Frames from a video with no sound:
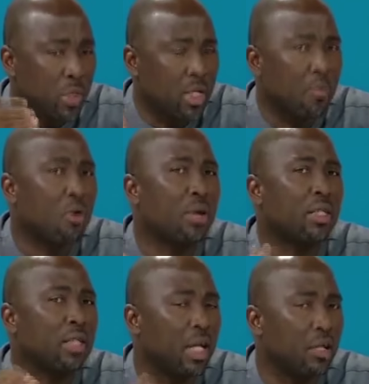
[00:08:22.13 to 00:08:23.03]
with
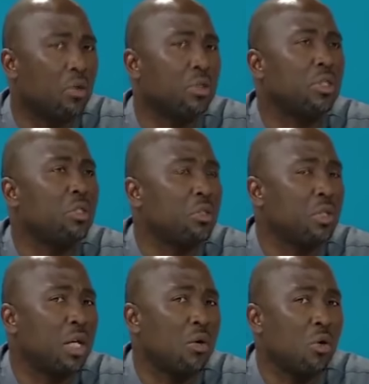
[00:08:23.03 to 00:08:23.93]
democracy and
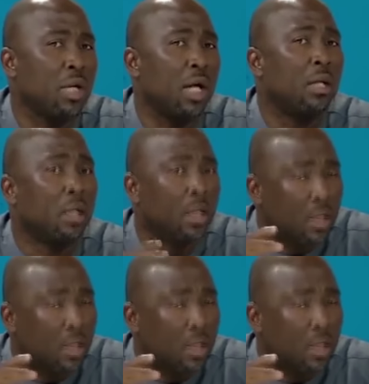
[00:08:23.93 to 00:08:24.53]
constitutional order.